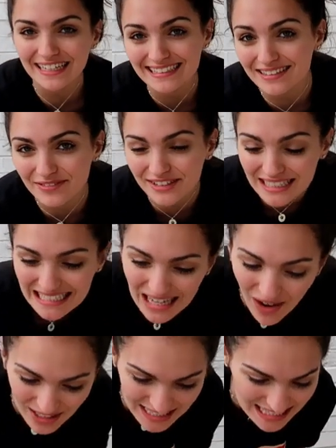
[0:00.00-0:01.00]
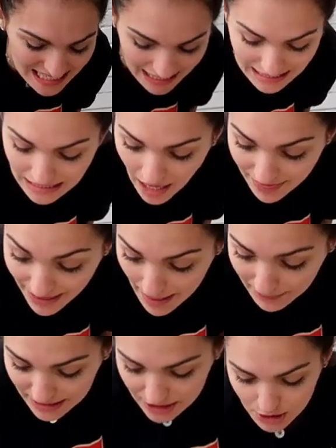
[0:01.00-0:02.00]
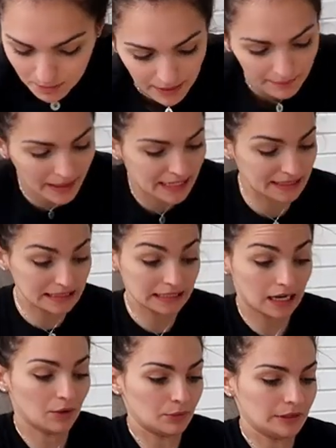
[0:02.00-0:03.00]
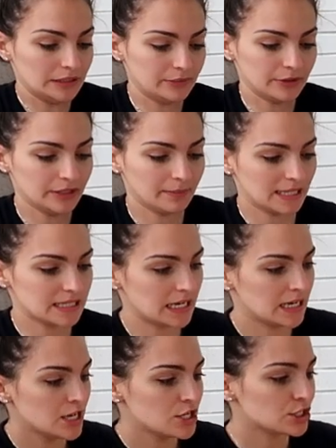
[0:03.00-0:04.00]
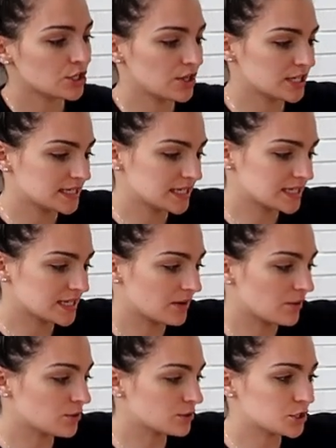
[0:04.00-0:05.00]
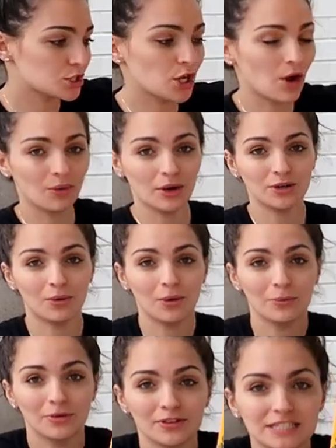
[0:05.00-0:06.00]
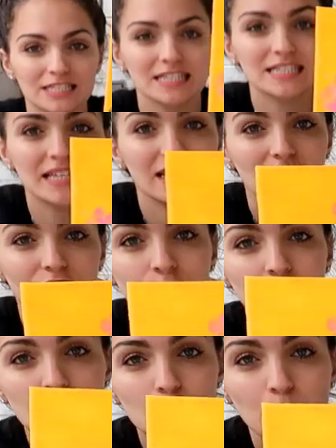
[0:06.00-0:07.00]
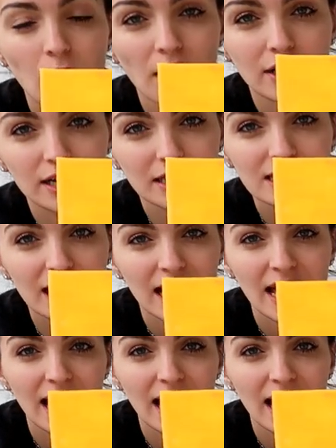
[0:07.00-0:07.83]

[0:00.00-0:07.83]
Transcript: Piglet really, honestly, like not that much, but Mike like got really, really messy. So this is so adorable. This is like the finished product.